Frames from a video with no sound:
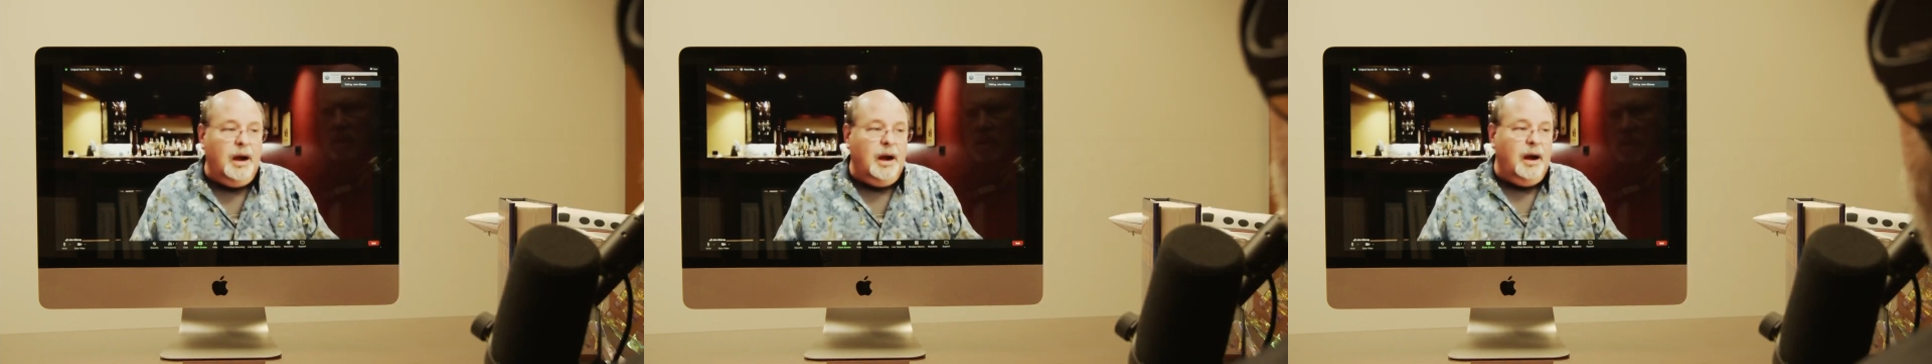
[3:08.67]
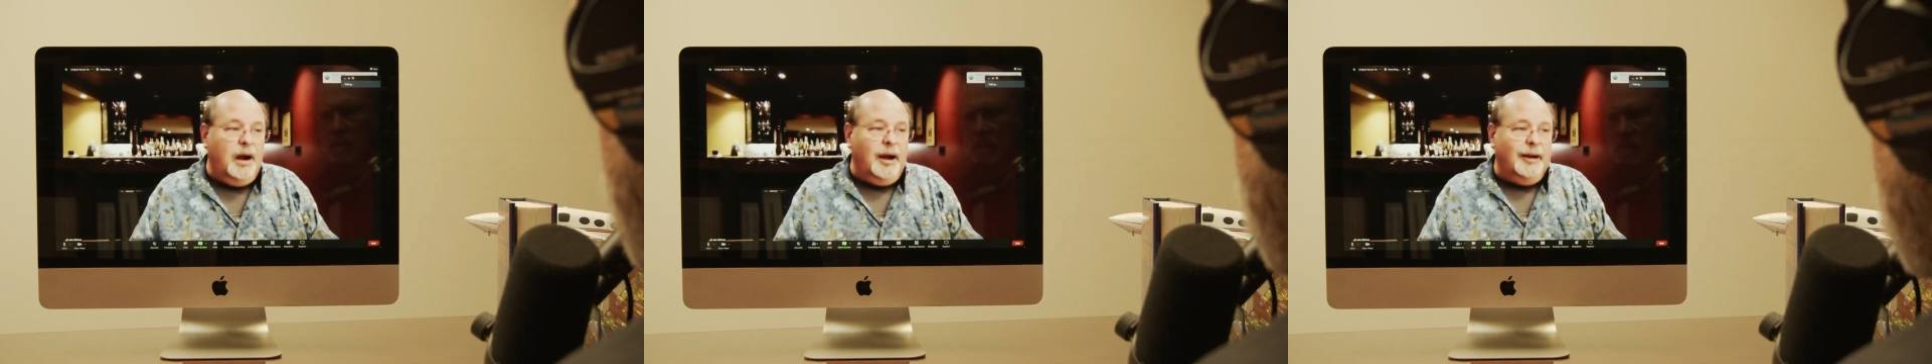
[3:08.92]

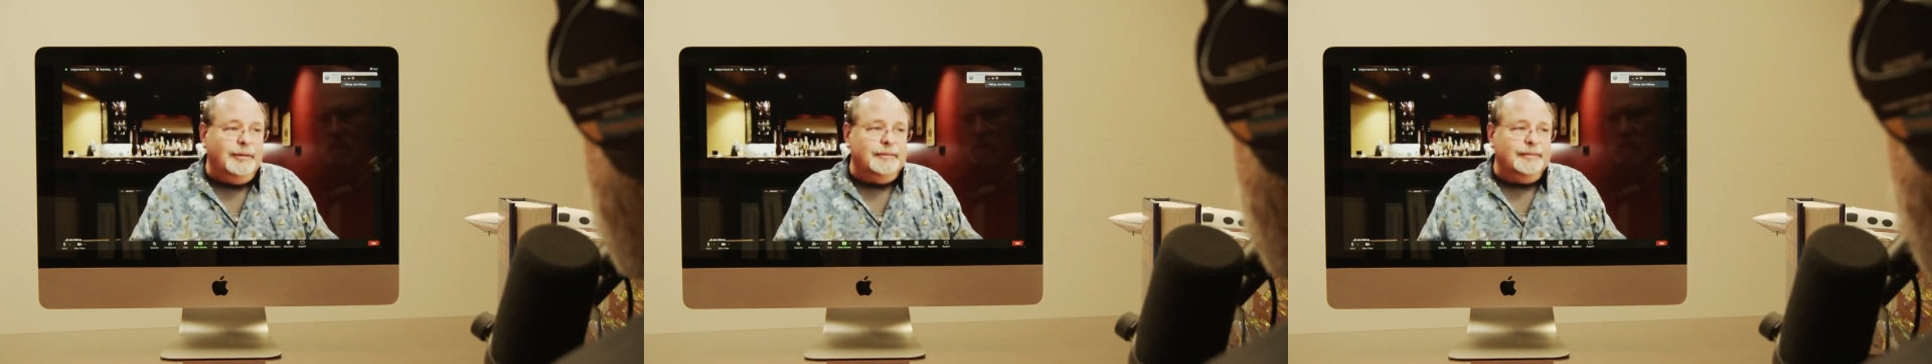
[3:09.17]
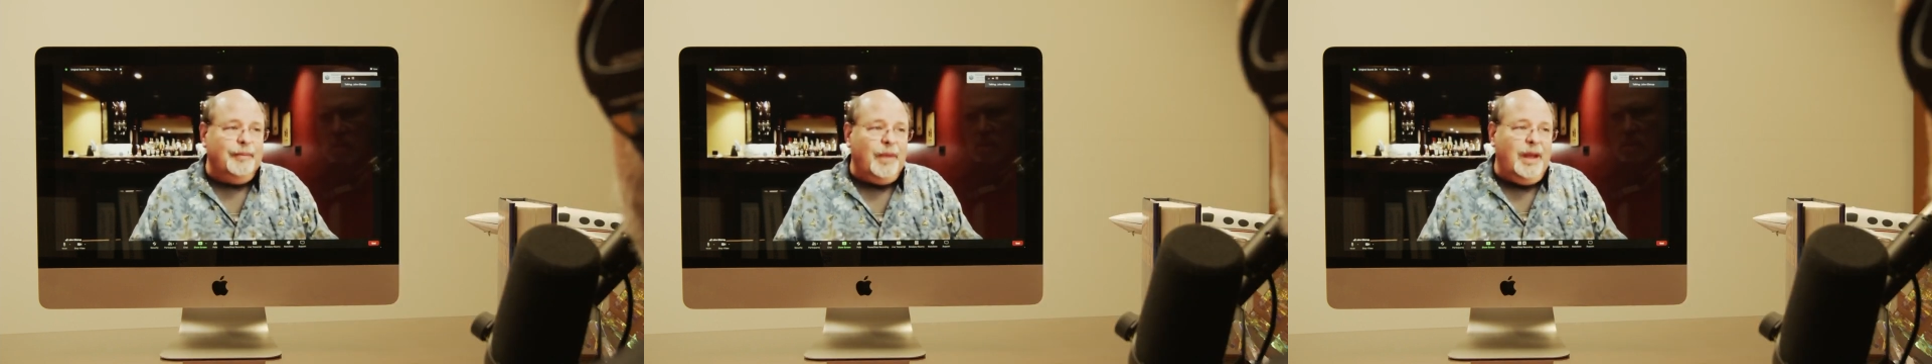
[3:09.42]

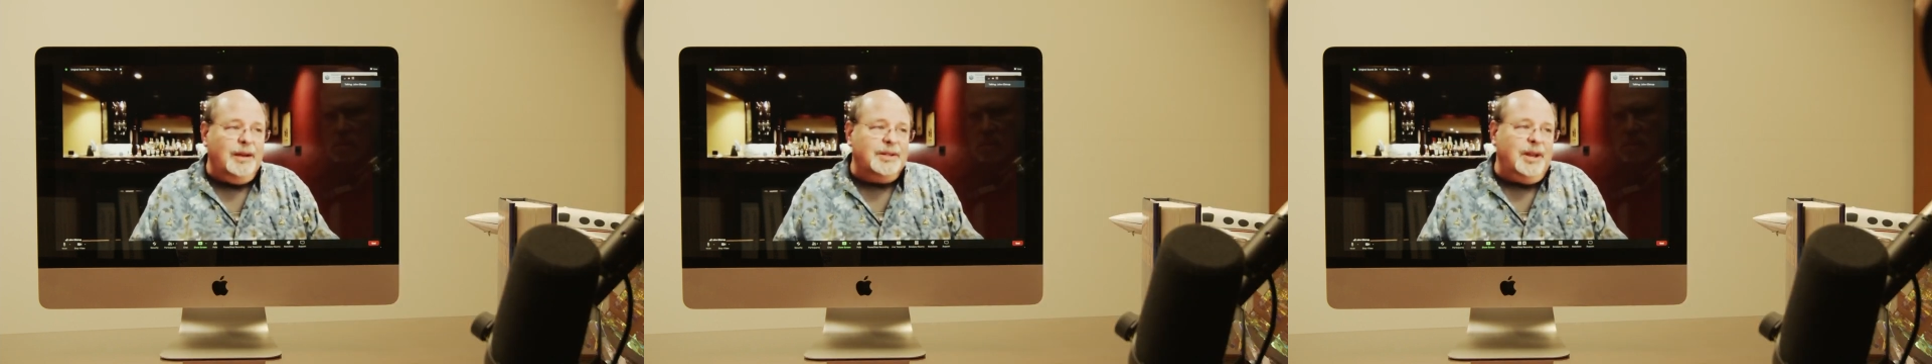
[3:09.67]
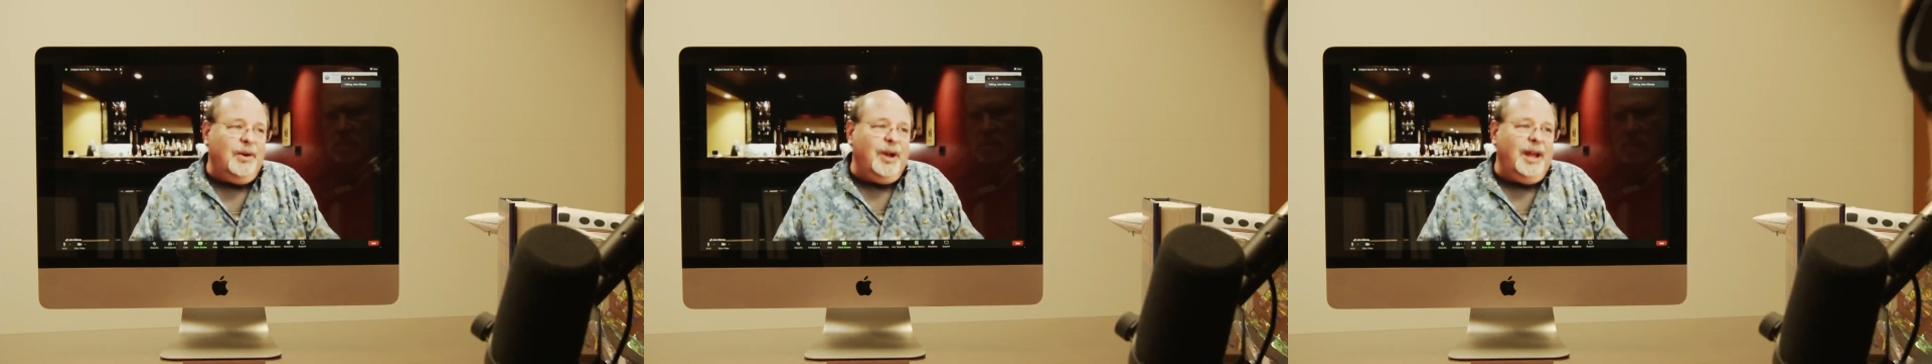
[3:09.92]
Um,
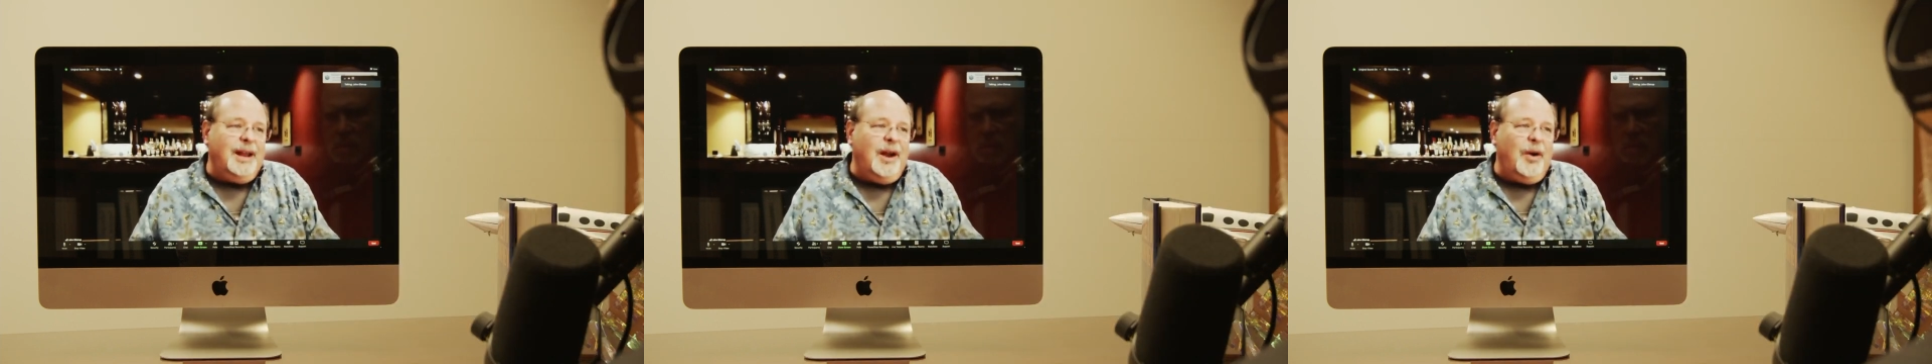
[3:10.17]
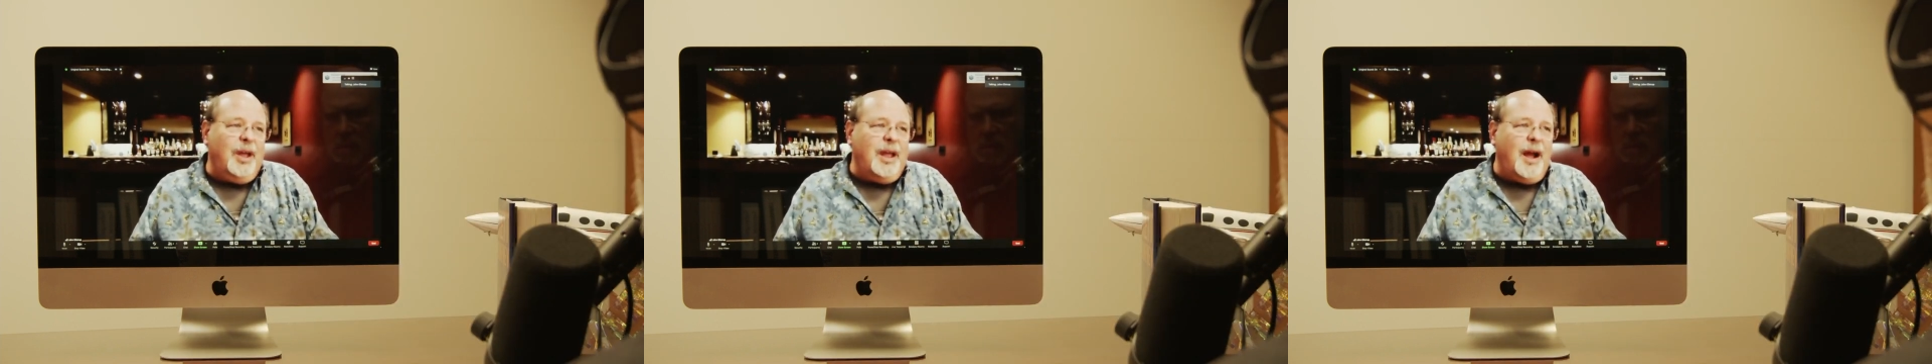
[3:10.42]
so, you
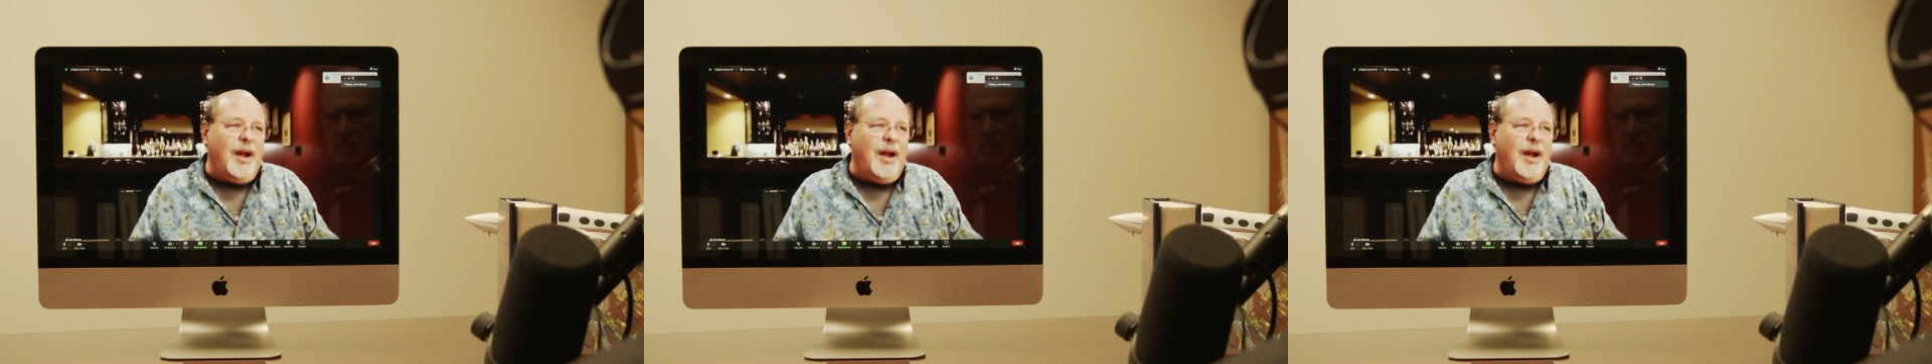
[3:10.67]
know,